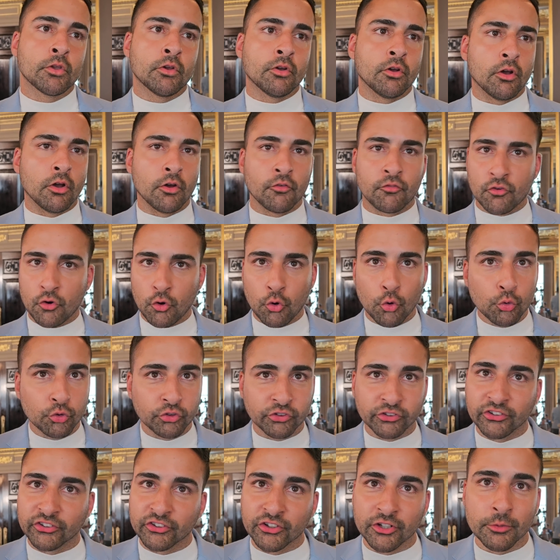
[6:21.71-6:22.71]
Of course,
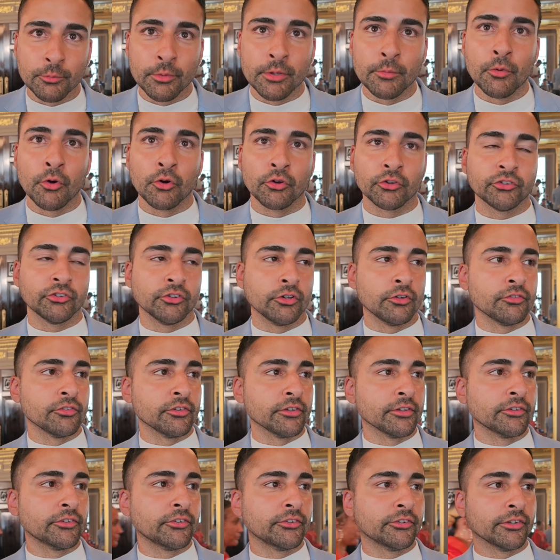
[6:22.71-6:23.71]
it's going to be box office.